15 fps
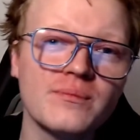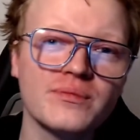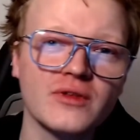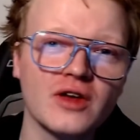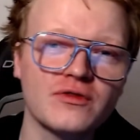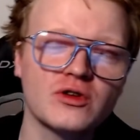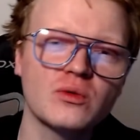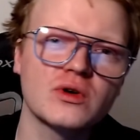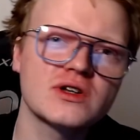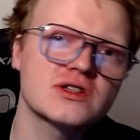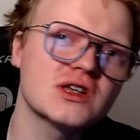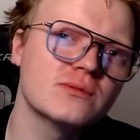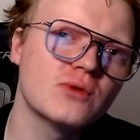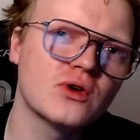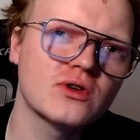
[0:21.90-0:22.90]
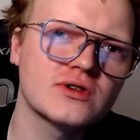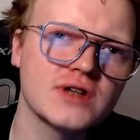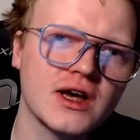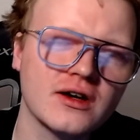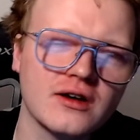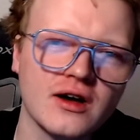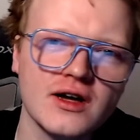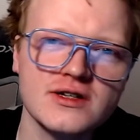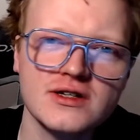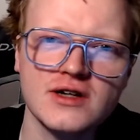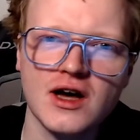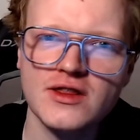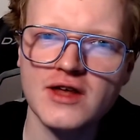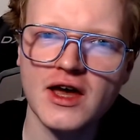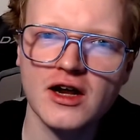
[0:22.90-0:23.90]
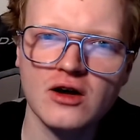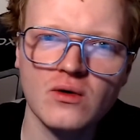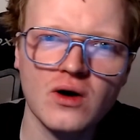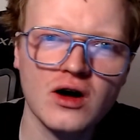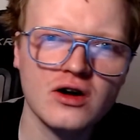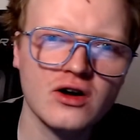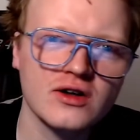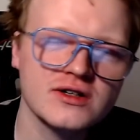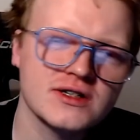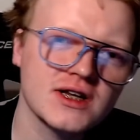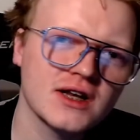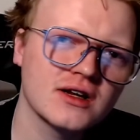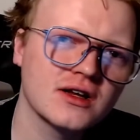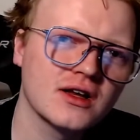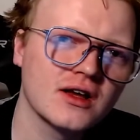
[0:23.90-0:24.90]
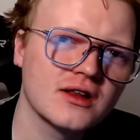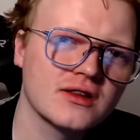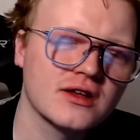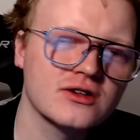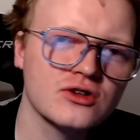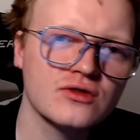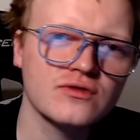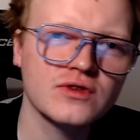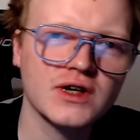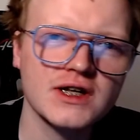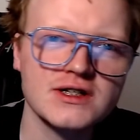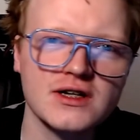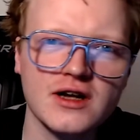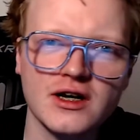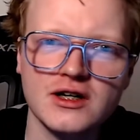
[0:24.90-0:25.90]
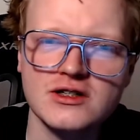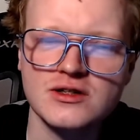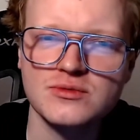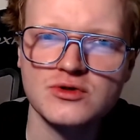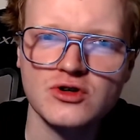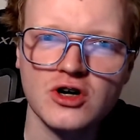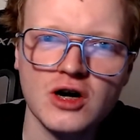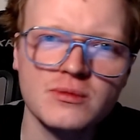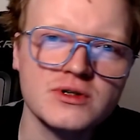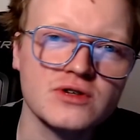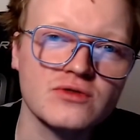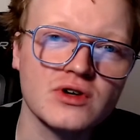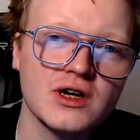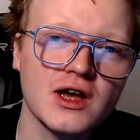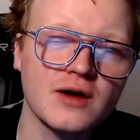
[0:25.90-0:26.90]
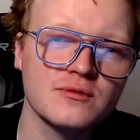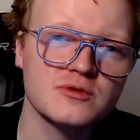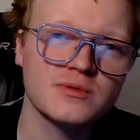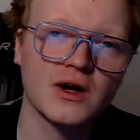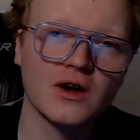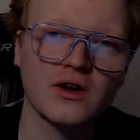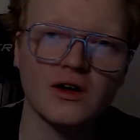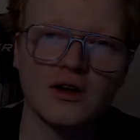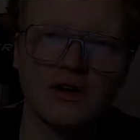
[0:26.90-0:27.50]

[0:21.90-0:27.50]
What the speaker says: if you want to see more deck guides and other LOR content, then don't forget to like and subscribe as it really helps me out a lot.